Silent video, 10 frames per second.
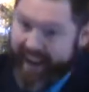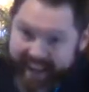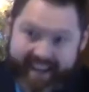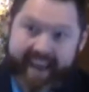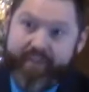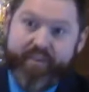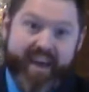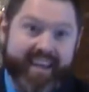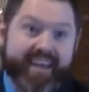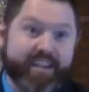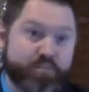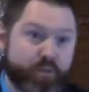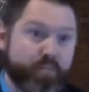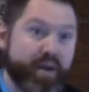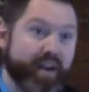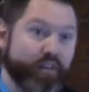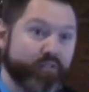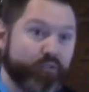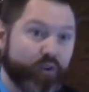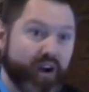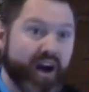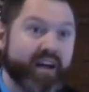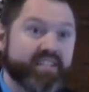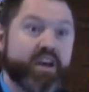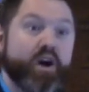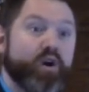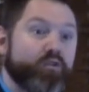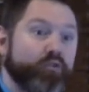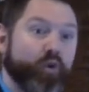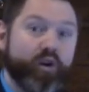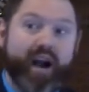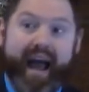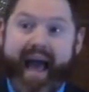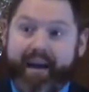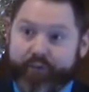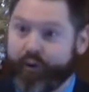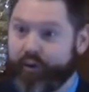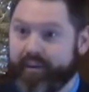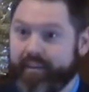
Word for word: in heaven, that He has prepared for us forever.